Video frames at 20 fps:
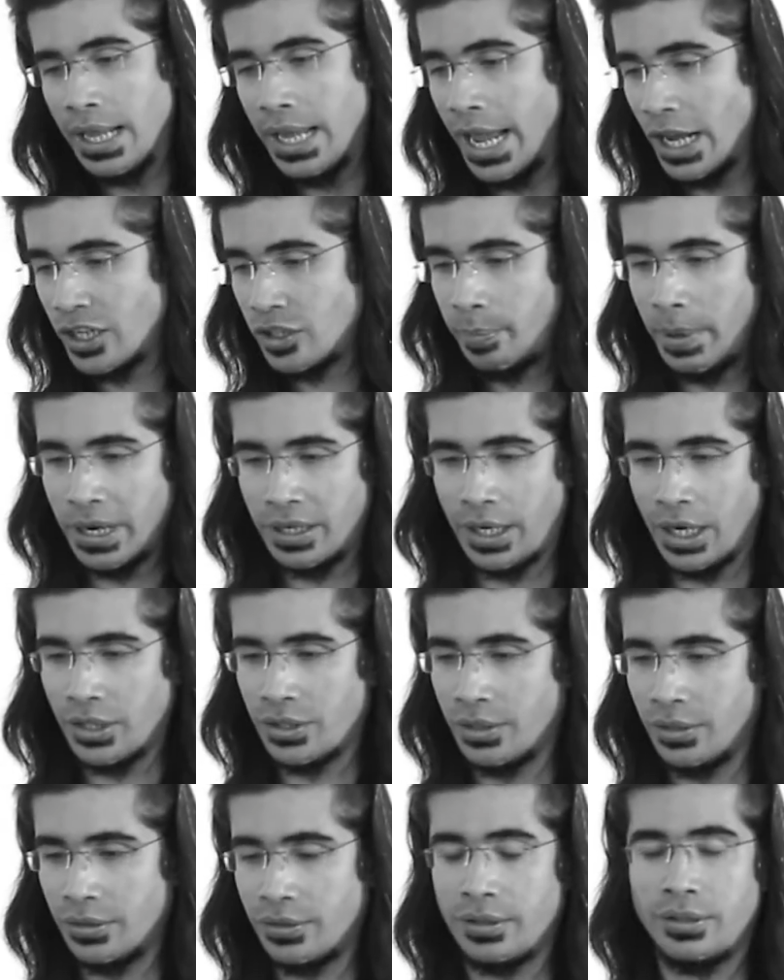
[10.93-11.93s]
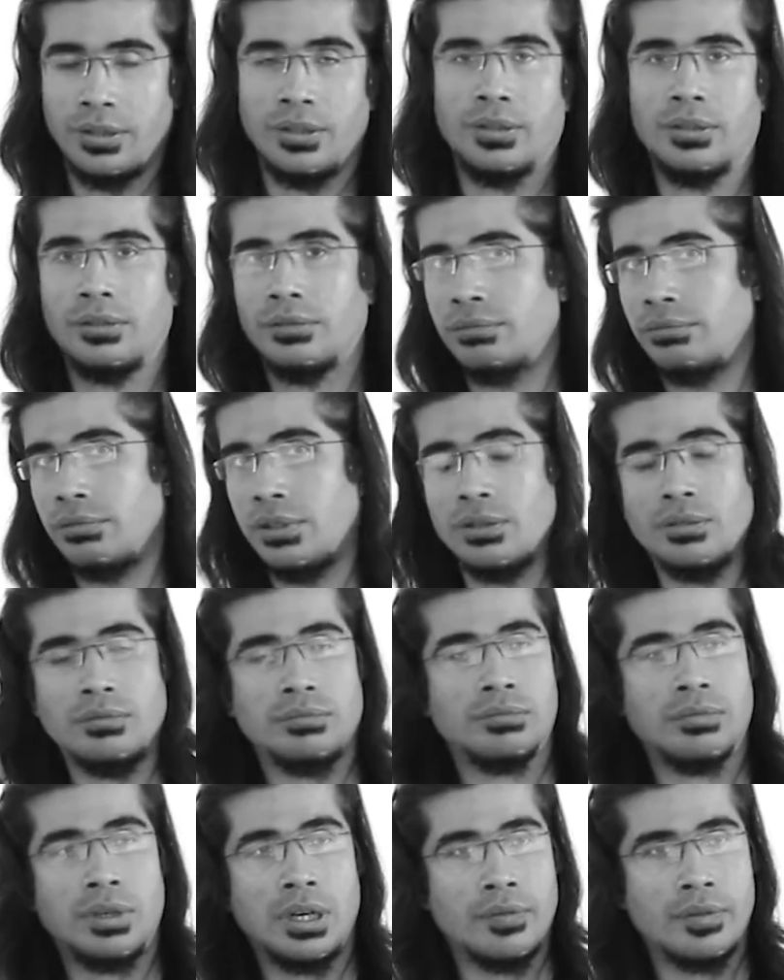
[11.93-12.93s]
expectations and your
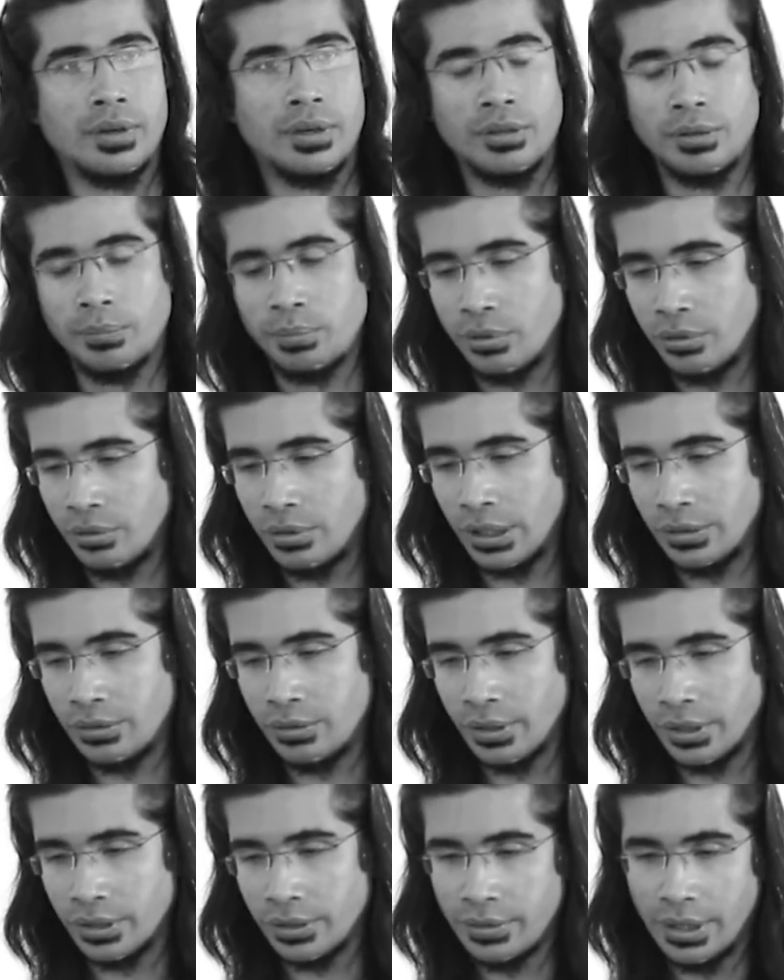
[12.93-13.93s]
whatever you put together.